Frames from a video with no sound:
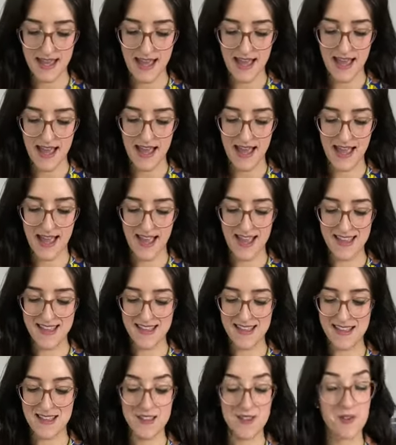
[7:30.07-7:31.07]

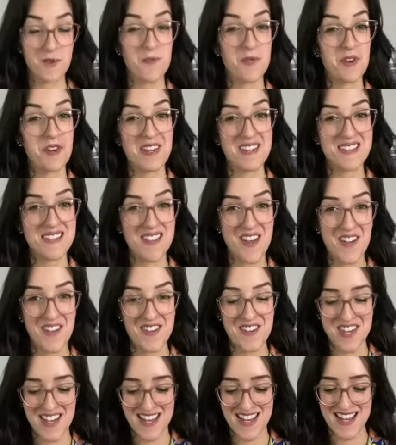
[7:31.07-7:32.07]
and super
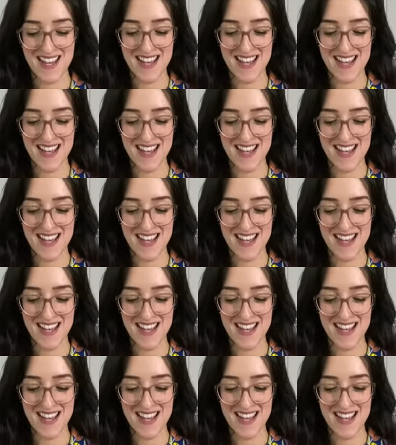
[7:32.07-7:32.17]
nostalgic.